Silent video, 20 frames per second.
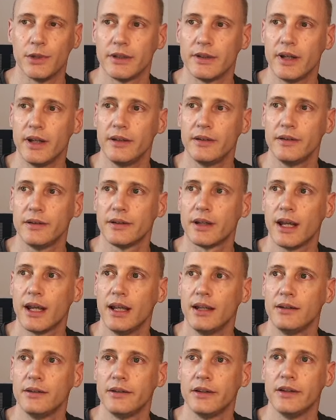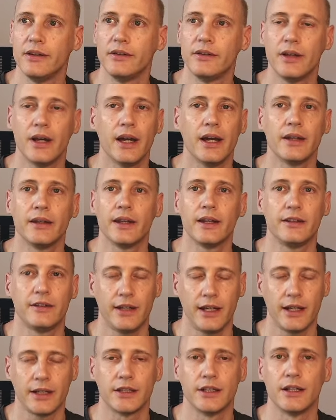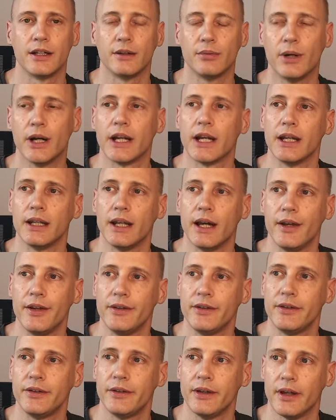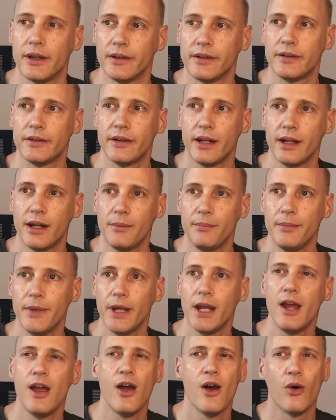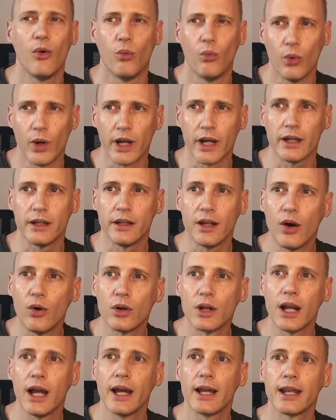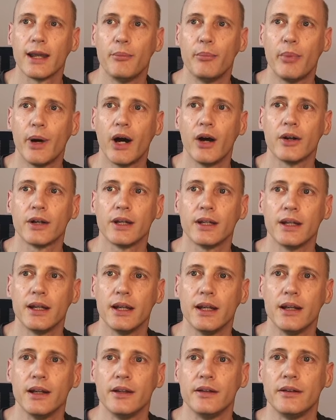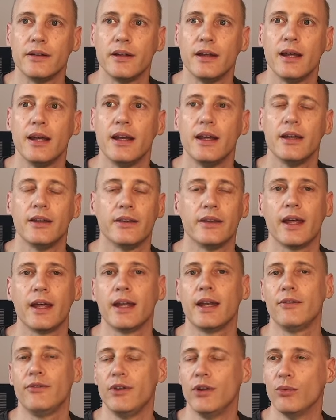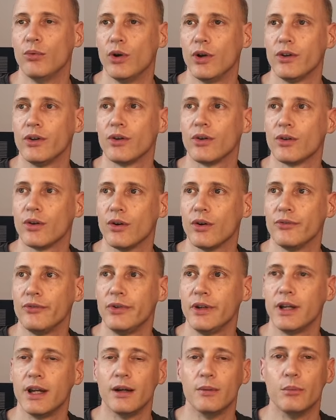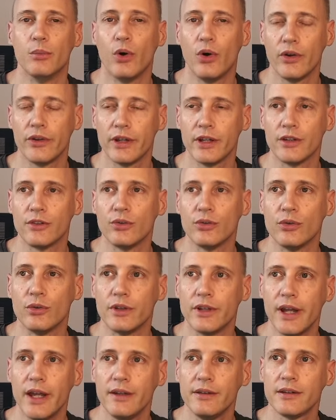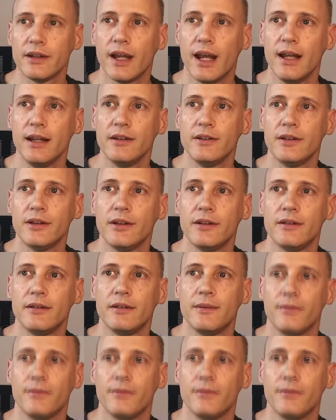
test cases, and that's actually quite a nice setup. What I don't like about it is that if you want to configure more than 2 test cases,